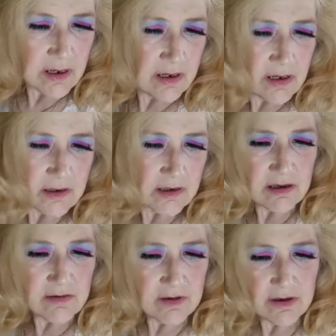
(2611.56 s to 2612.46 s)
Let's
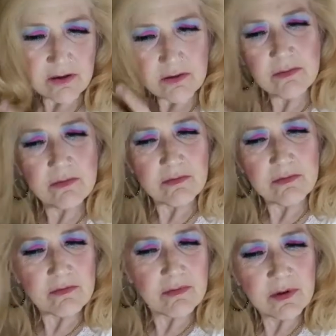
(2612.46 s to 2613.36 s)
give it some
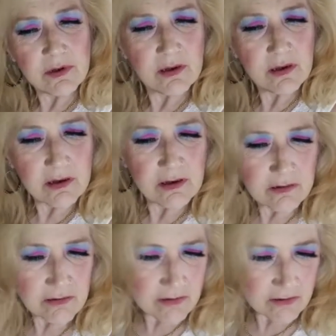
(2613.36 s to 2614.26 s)
curl
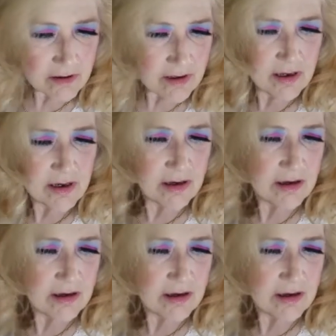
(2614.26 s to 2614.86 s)
there.